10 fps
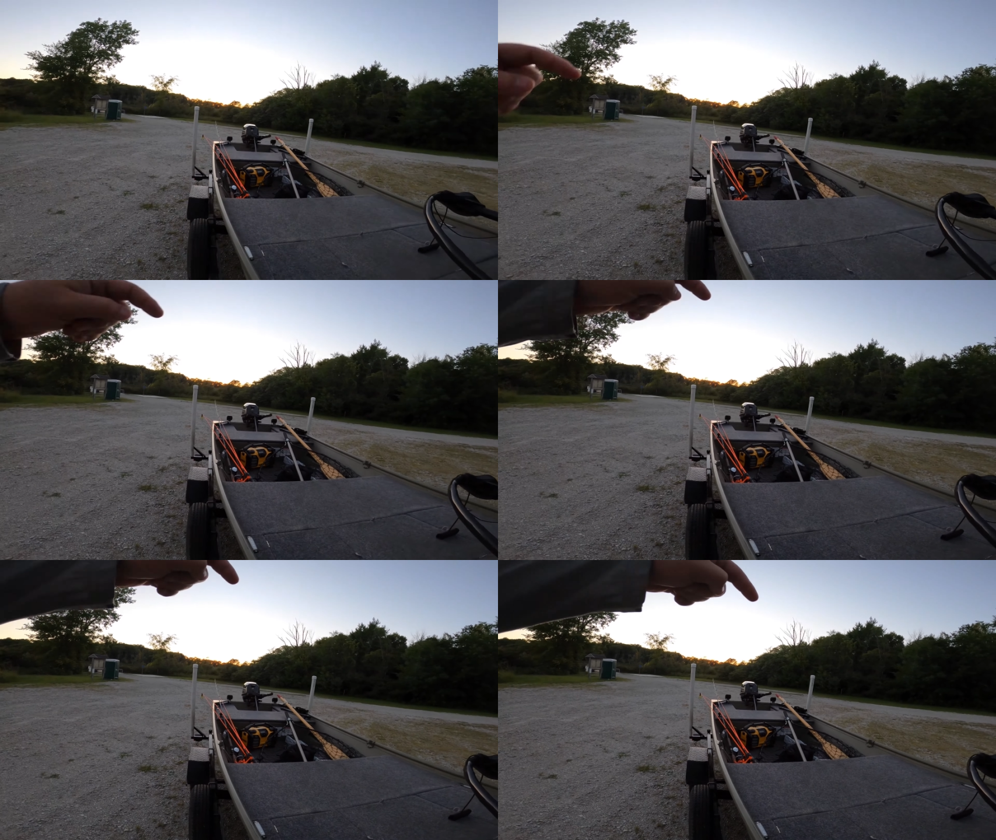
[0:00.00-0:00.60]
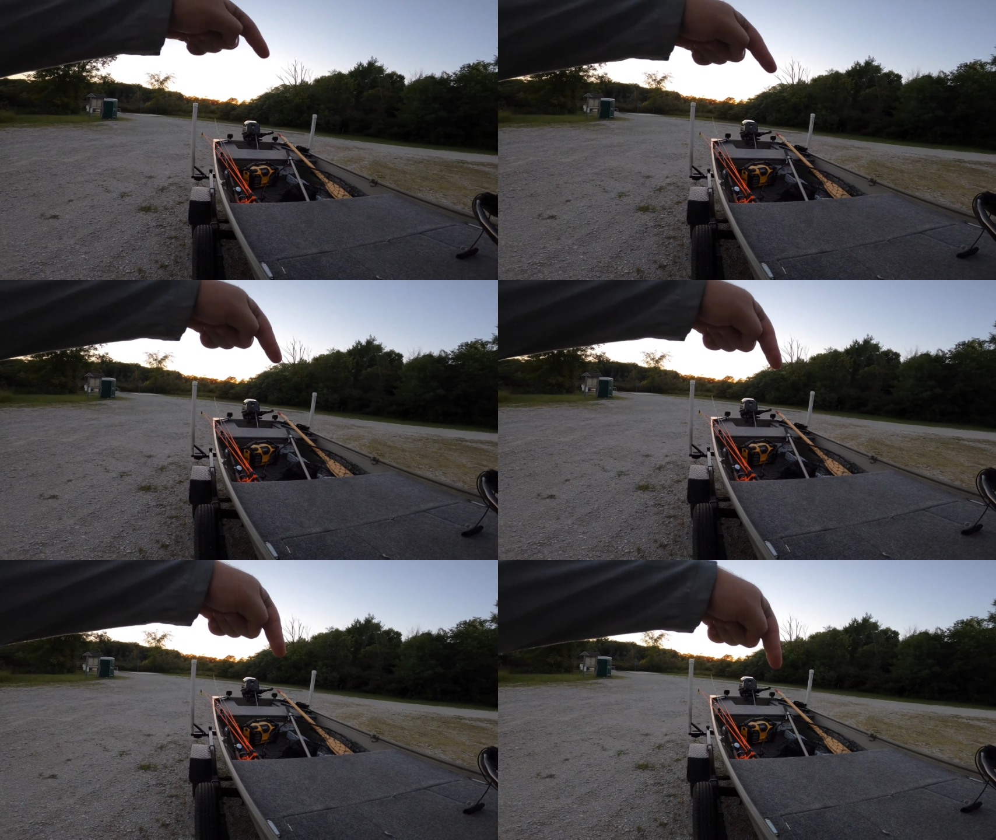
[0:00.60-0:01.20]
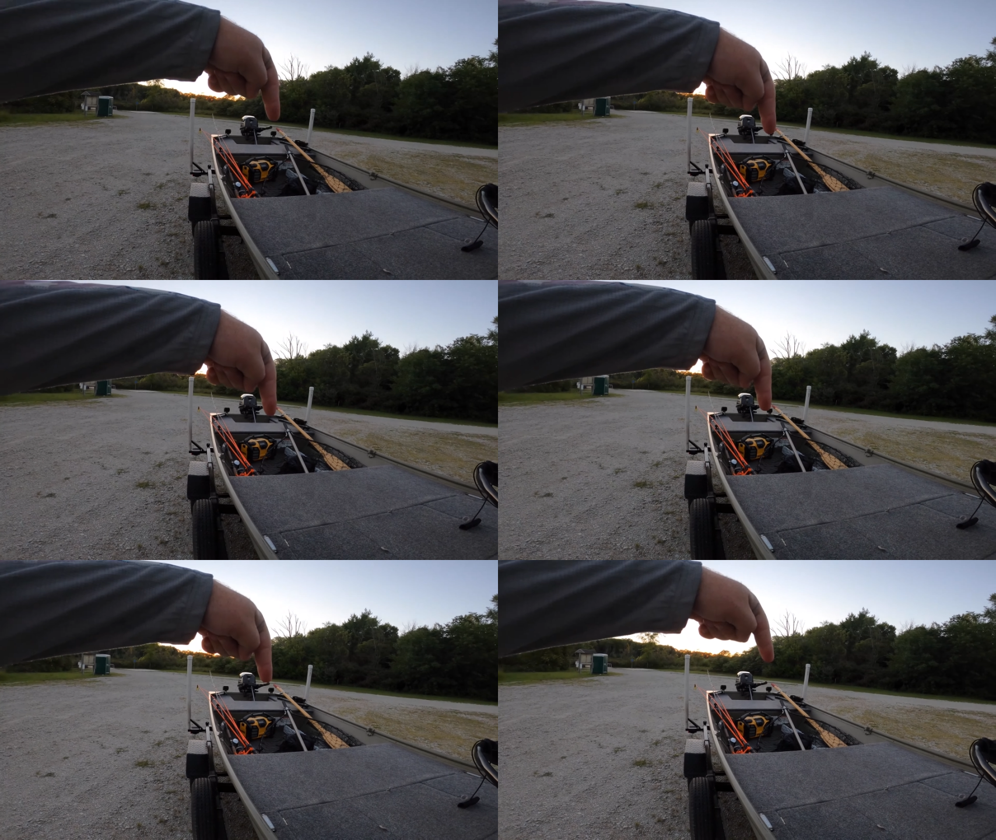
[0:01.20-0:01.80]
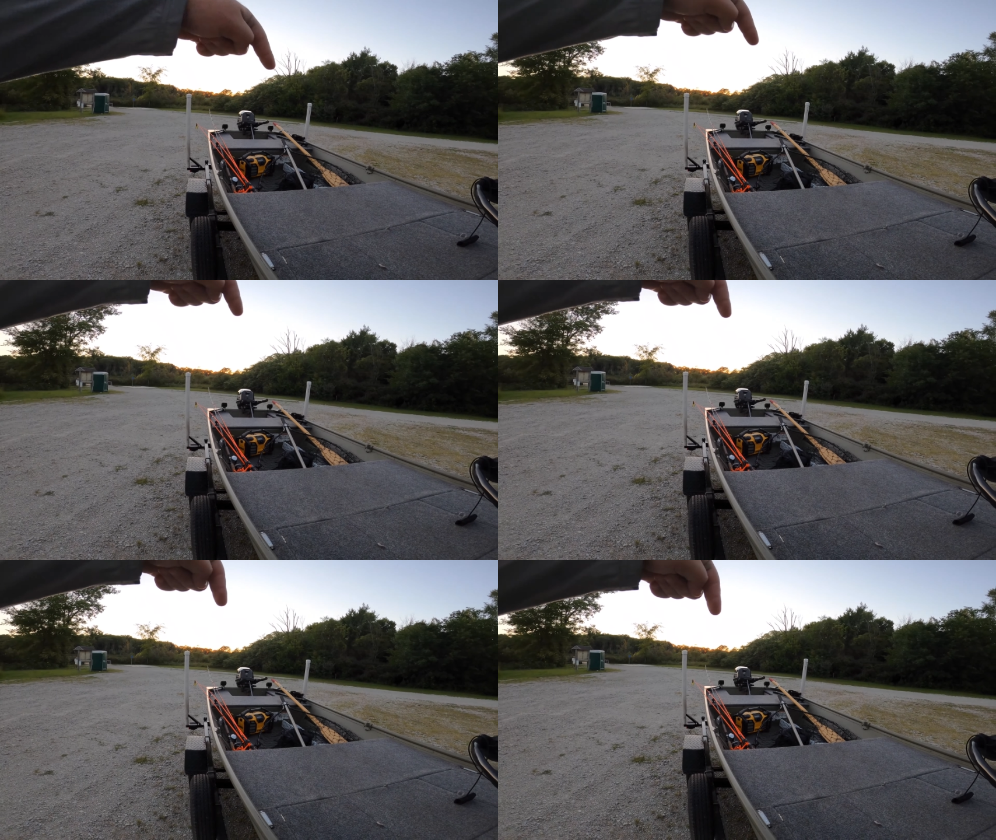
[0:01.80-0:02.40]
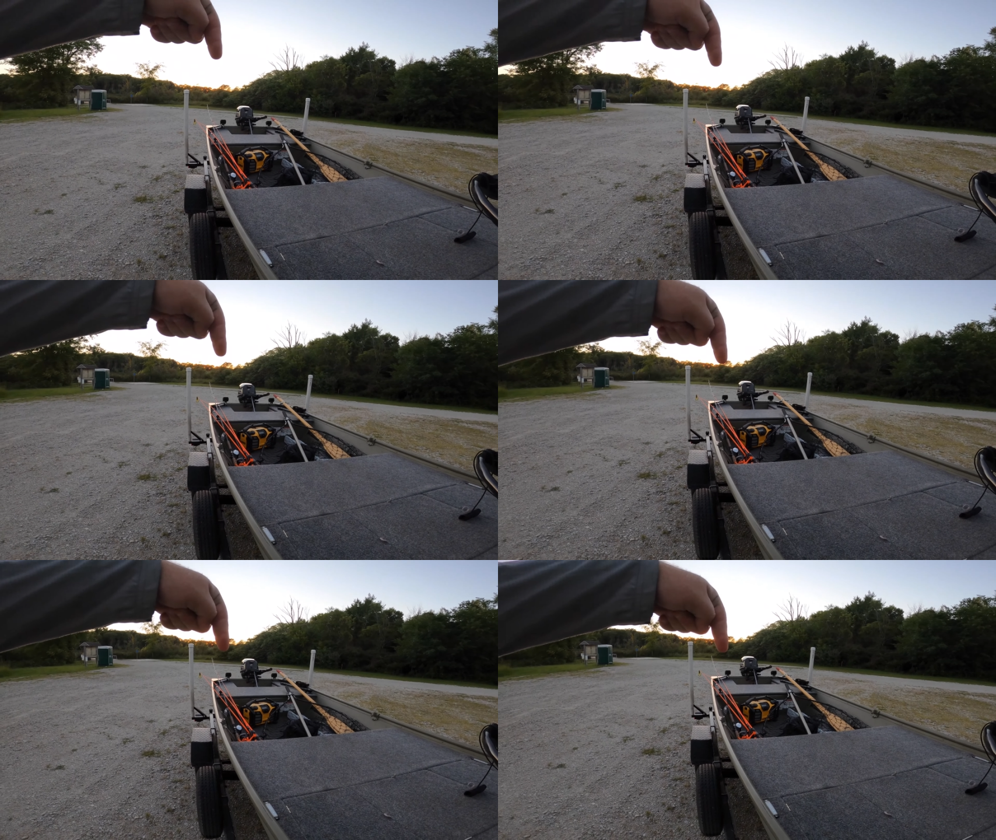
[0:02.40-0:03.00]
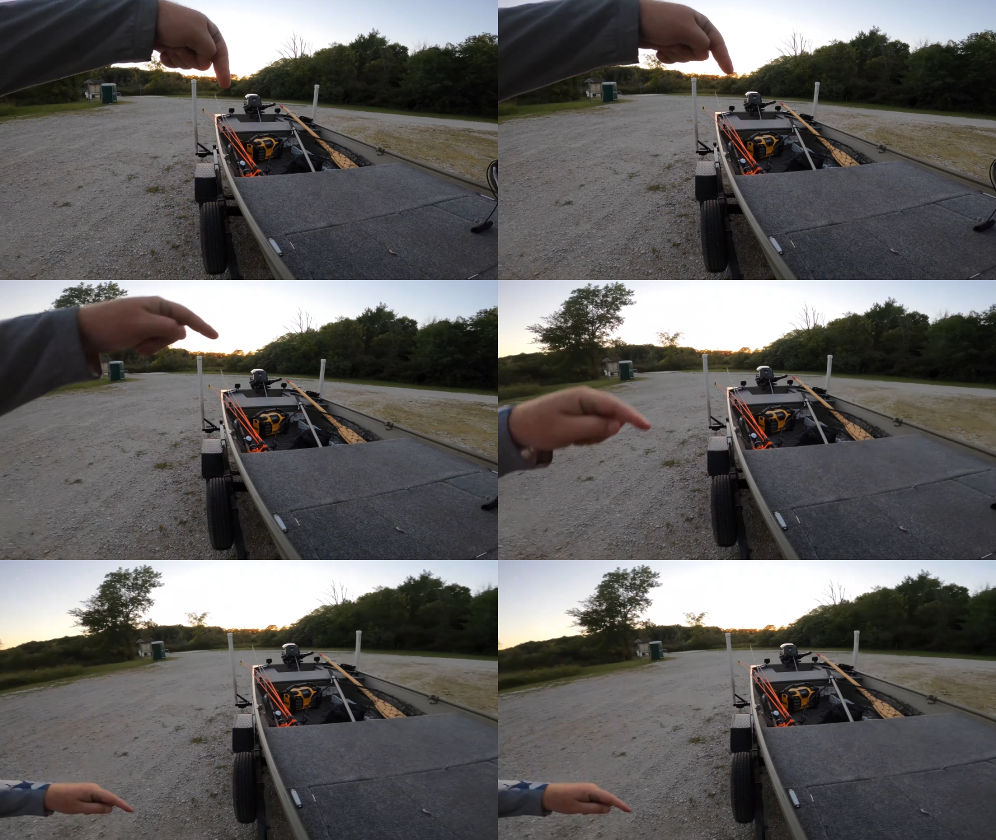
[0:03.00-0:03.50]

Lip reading: (no speaker visible)